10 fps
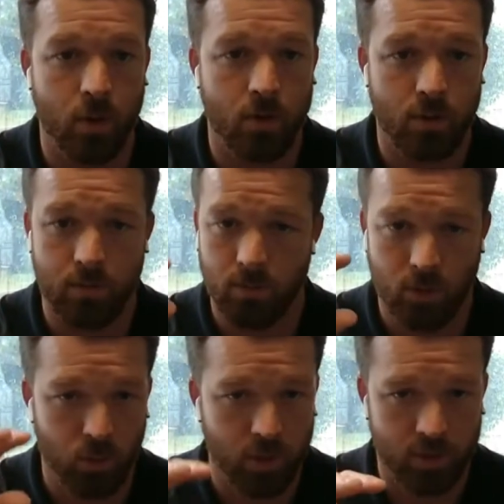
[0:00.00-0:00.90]
versus
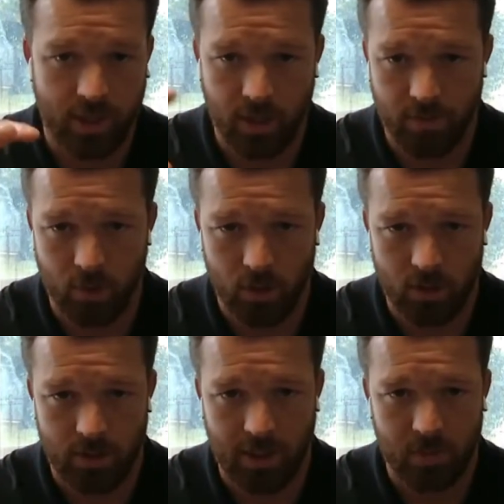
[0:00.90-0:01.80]
the real data
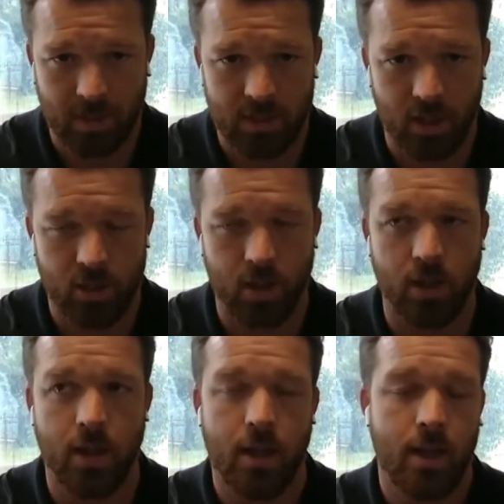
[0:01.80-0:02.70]
versus the
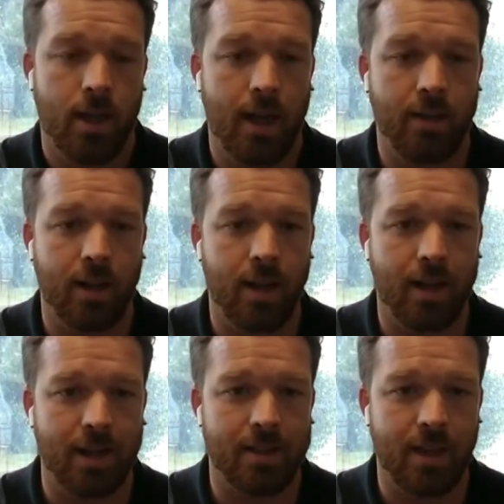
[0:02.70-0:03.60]
expectation. And then,
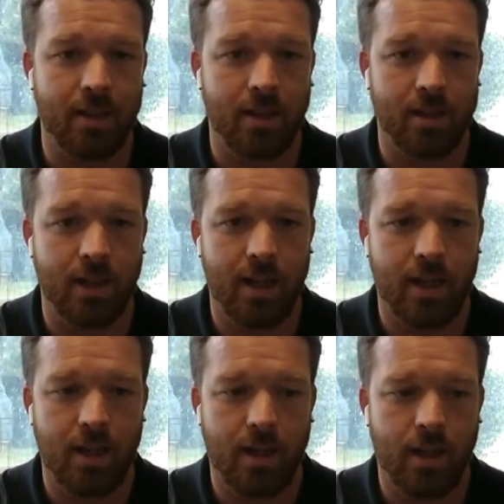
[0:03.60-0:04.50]
like I said, the
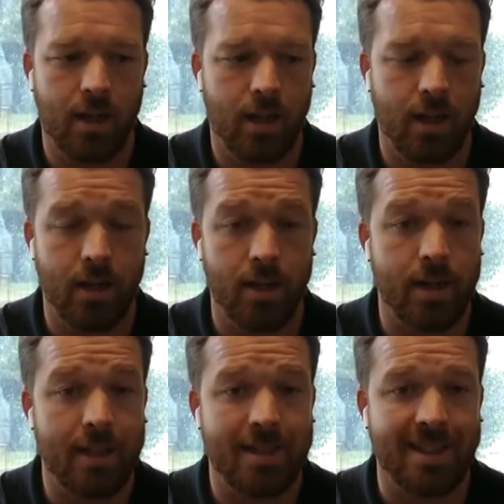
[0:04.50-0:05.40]
data uh,
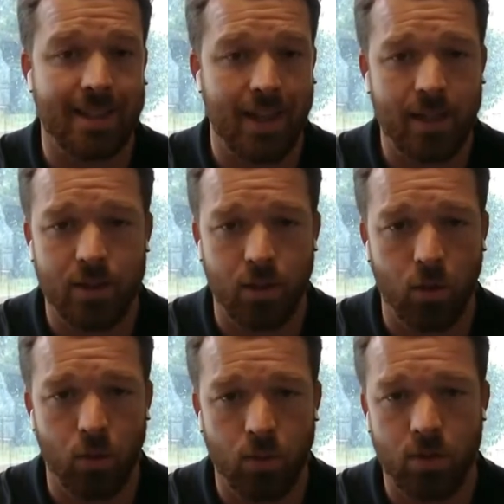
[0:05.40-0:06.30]
needs to get
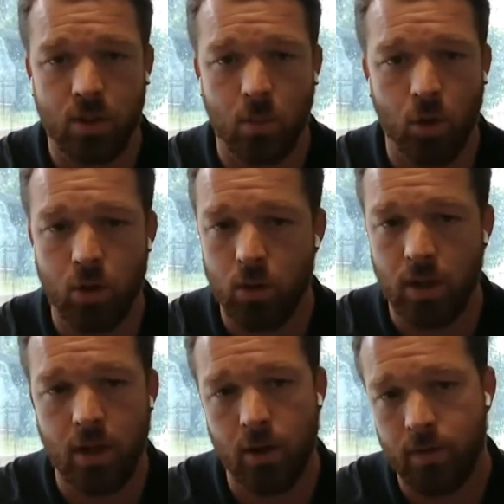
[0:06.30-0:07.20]
to someone who
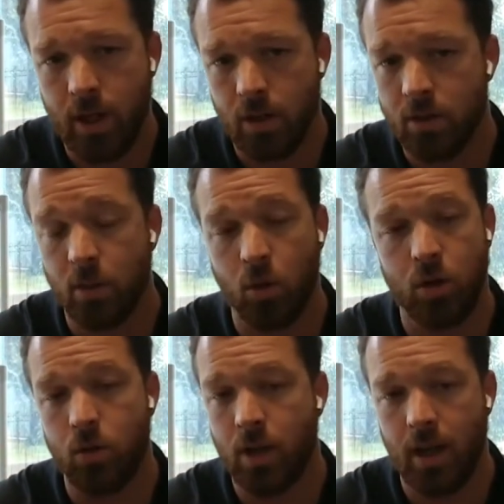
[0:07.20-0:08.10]
can intervene or
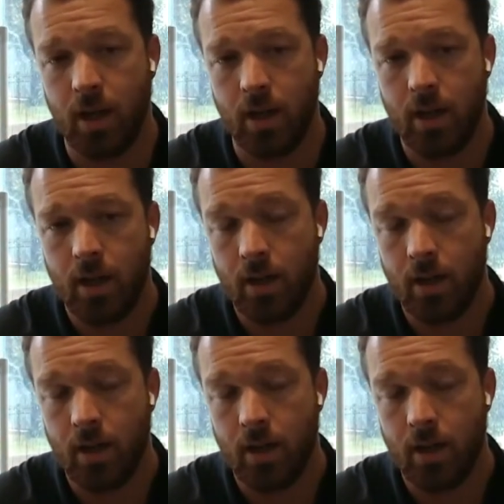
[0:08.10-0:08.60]
someone who can